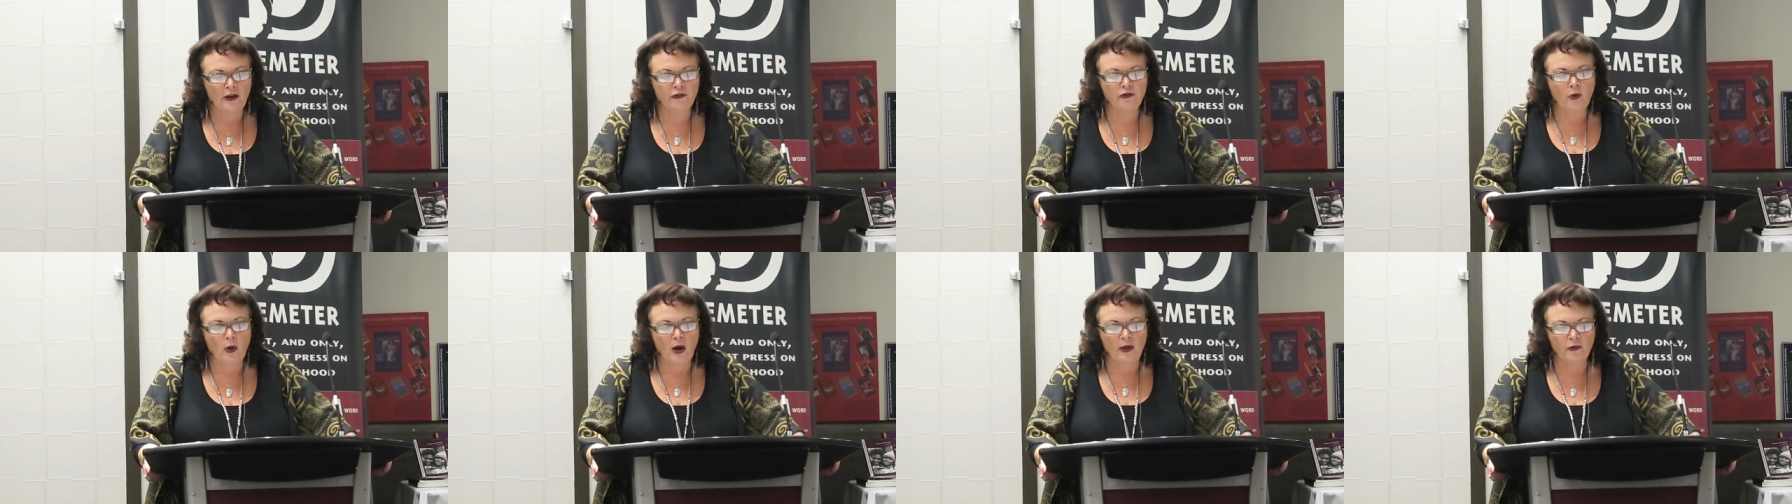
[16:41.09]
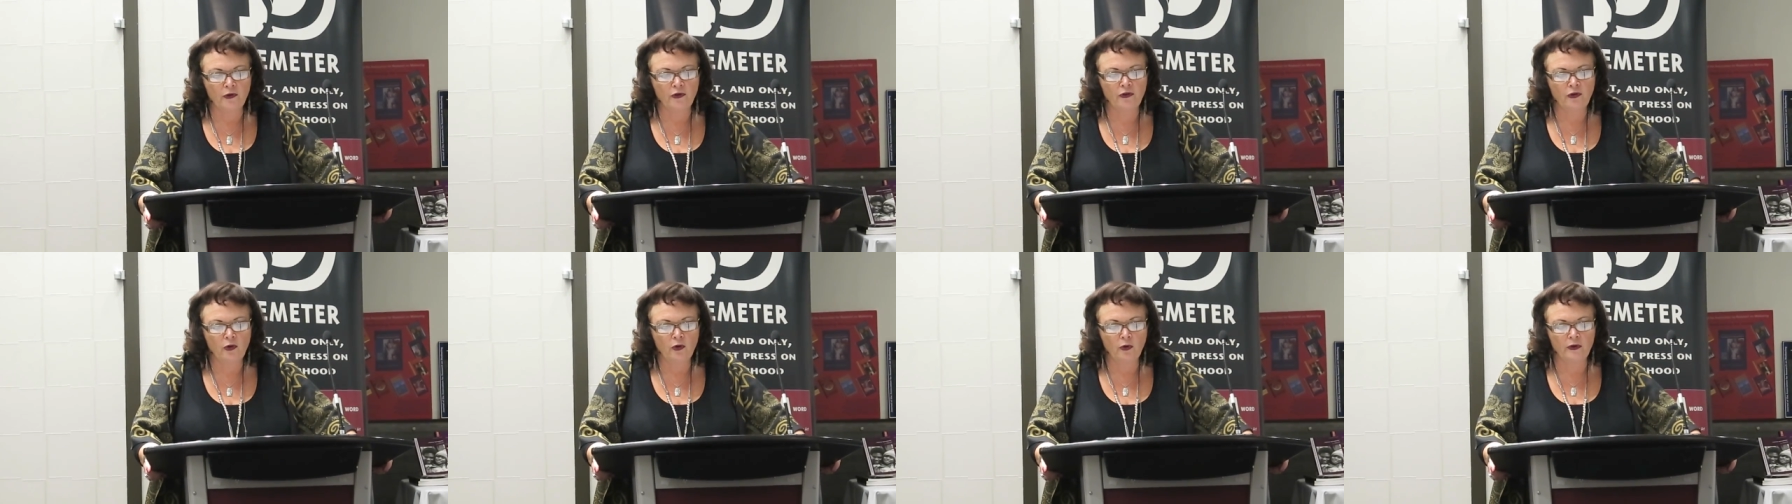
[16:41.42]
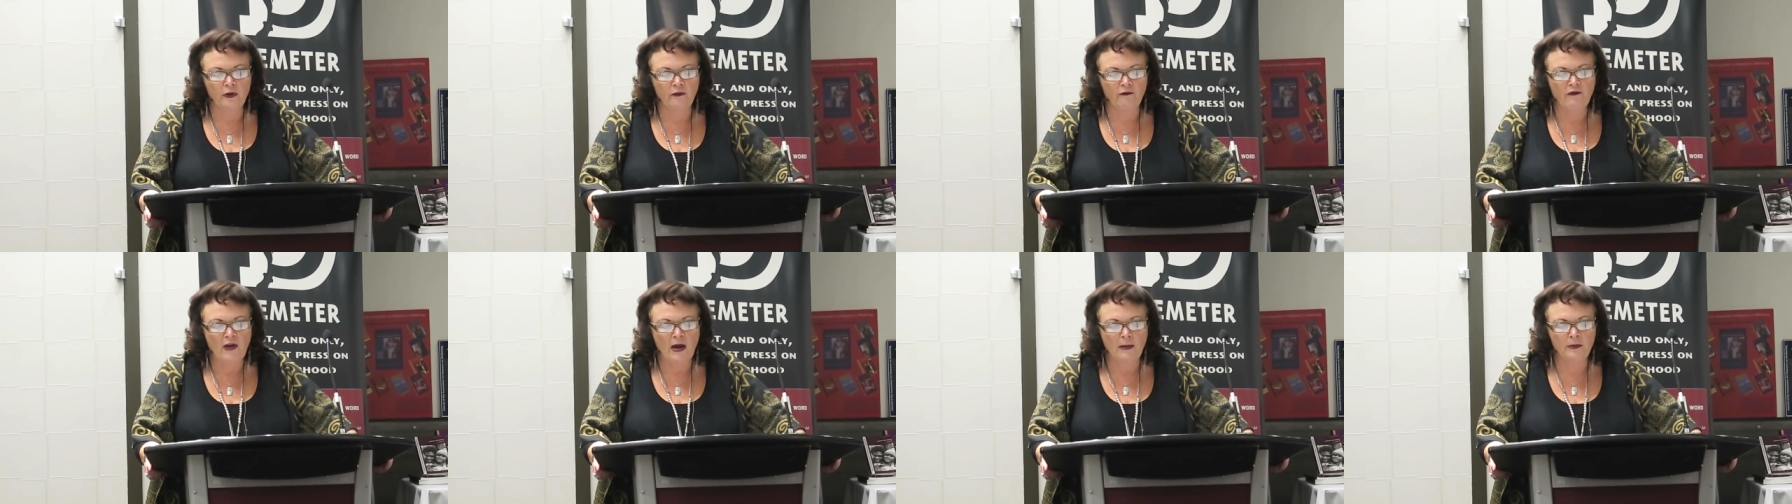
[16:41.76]
as do other
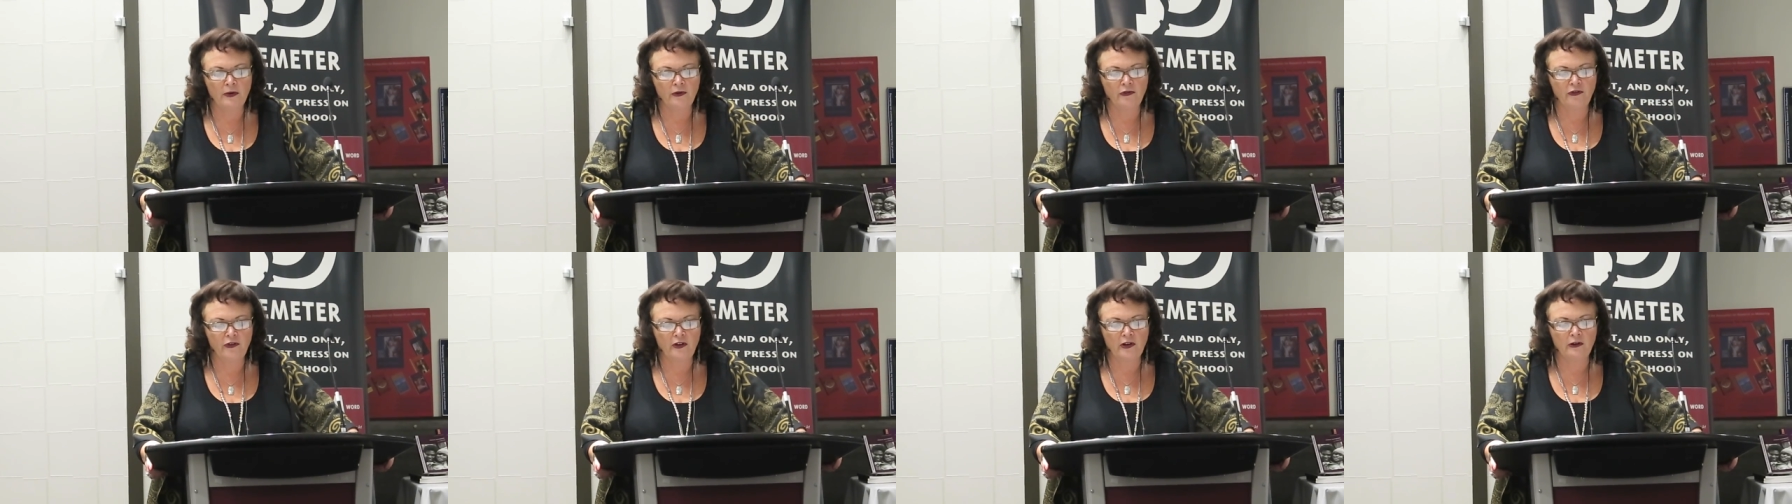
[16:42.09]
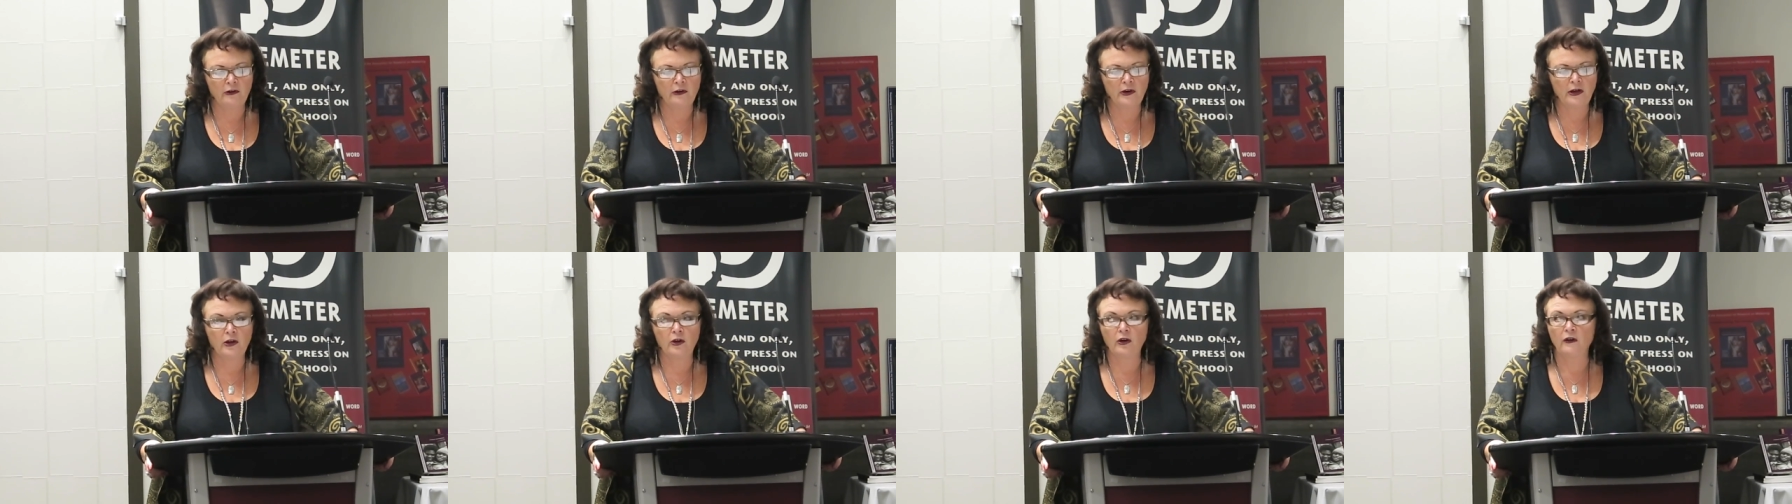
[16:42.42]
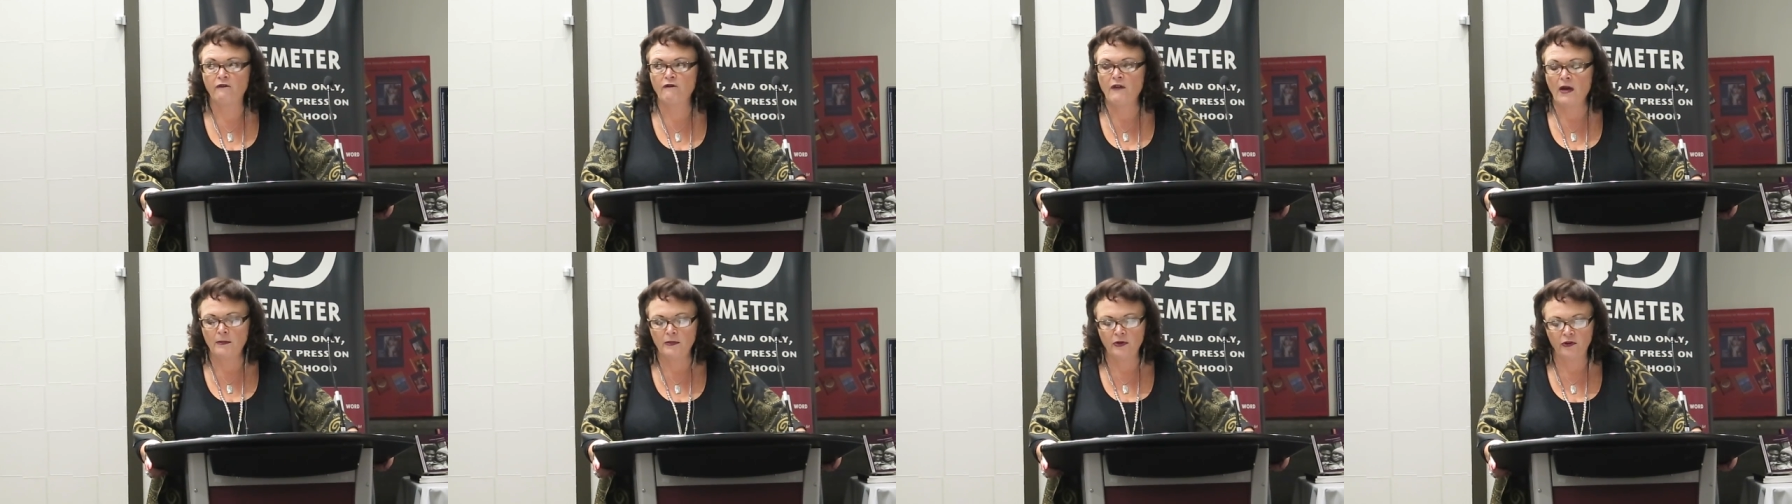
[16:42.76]
schools of feminist theory and
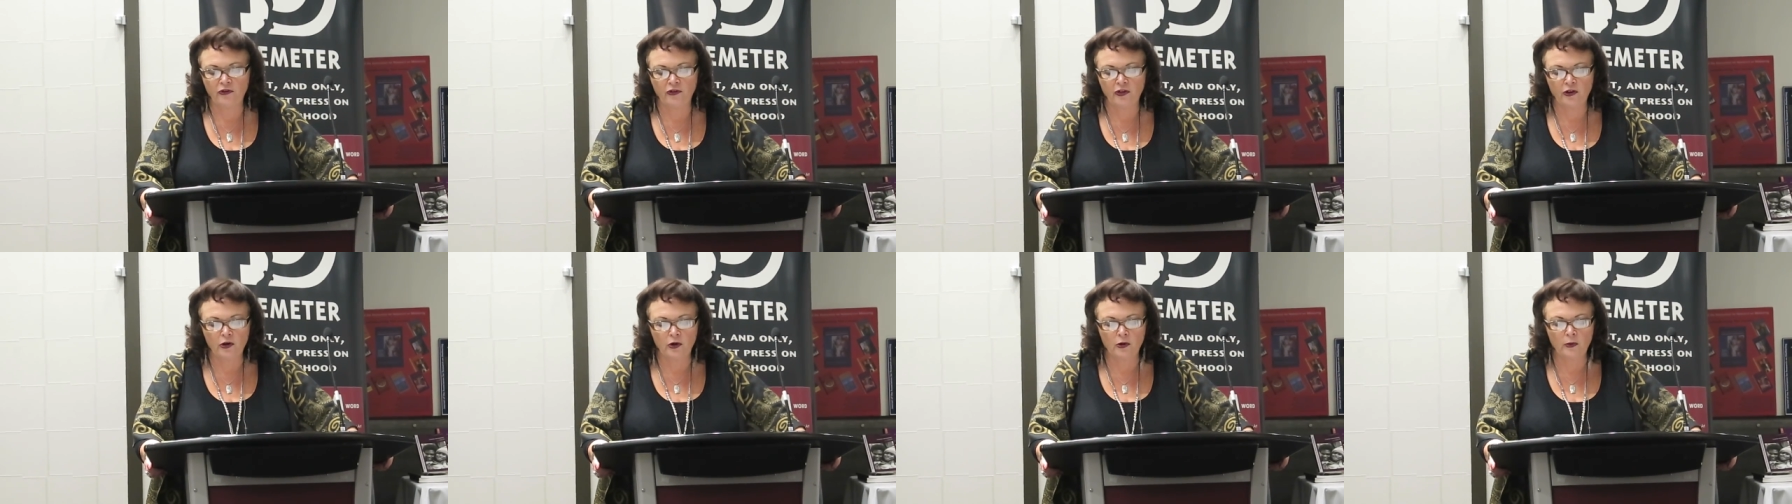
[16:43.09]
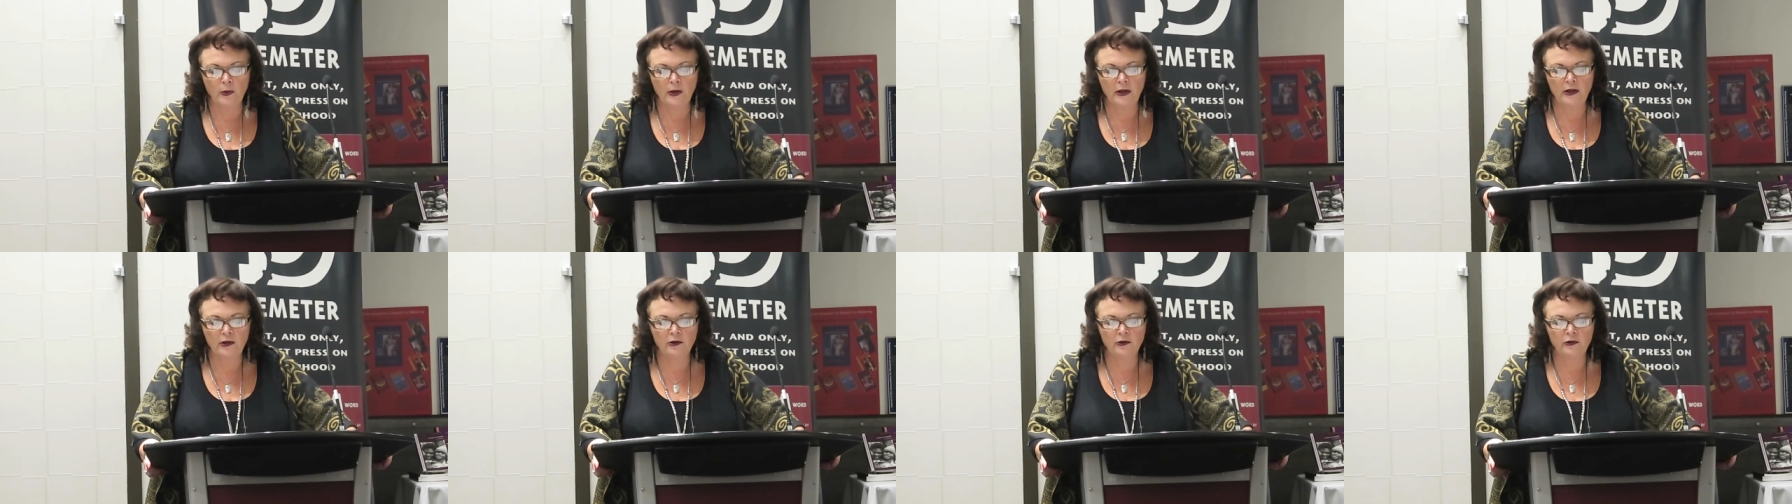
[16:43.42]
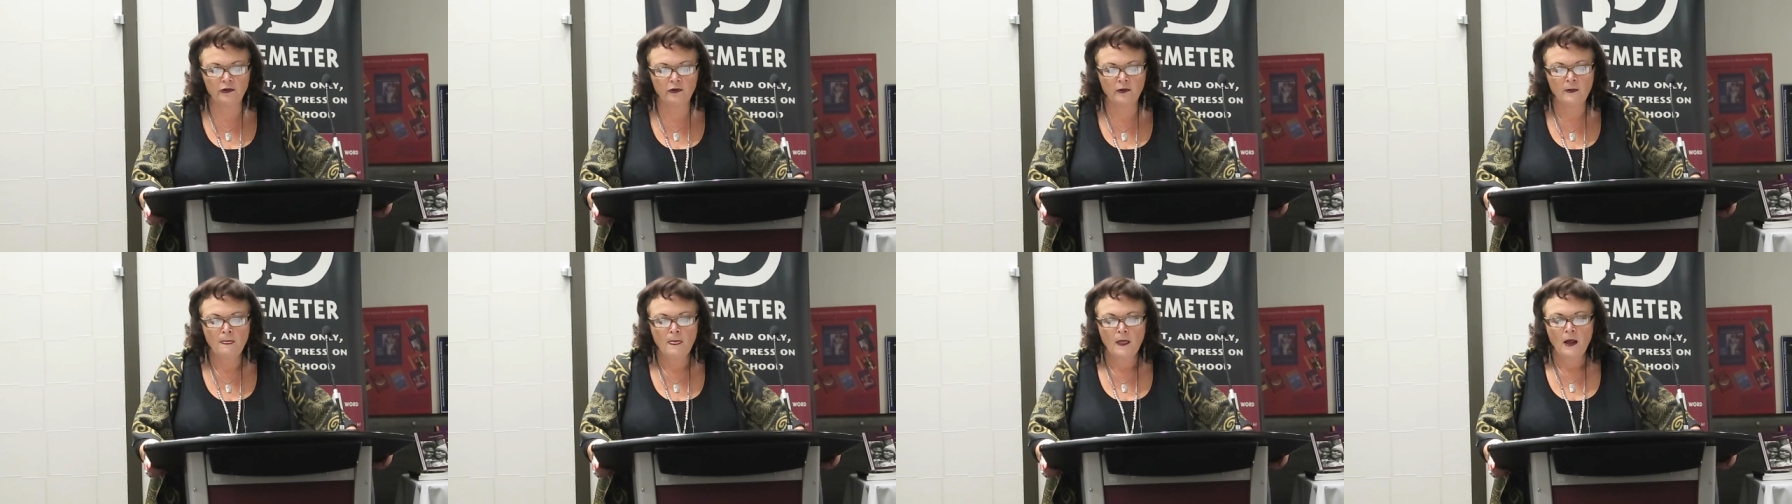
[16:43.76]
our feminist theory
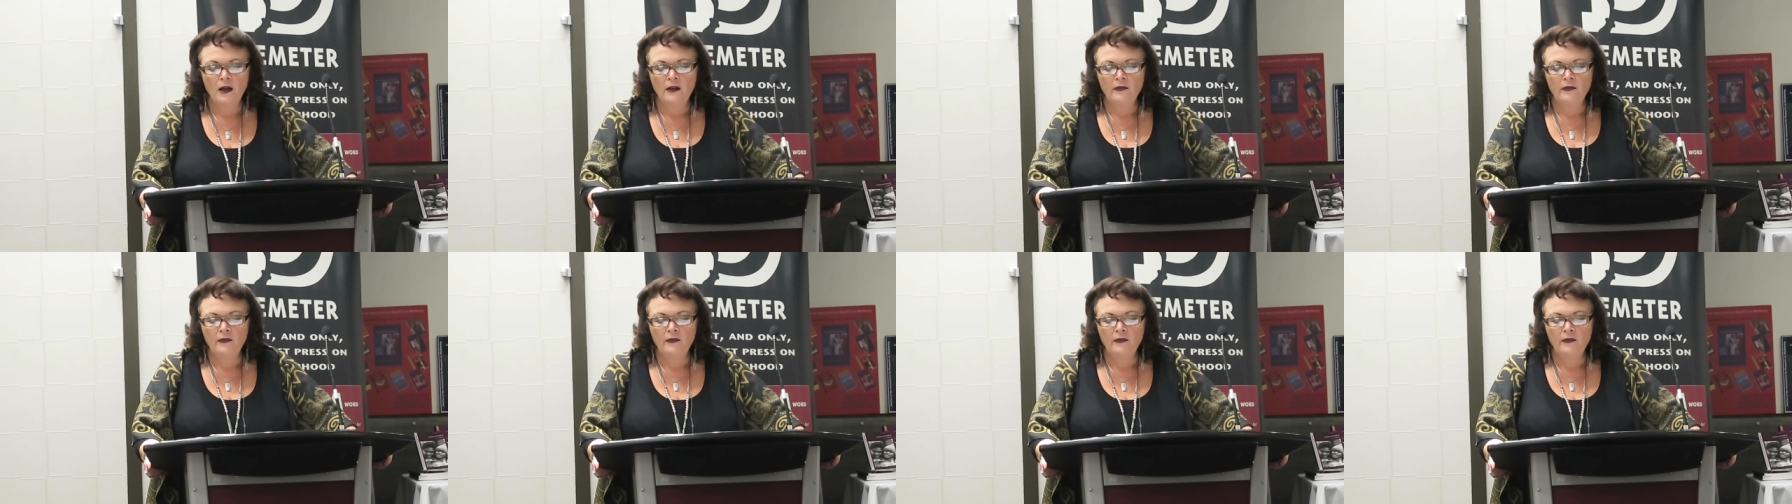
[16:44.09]
readers,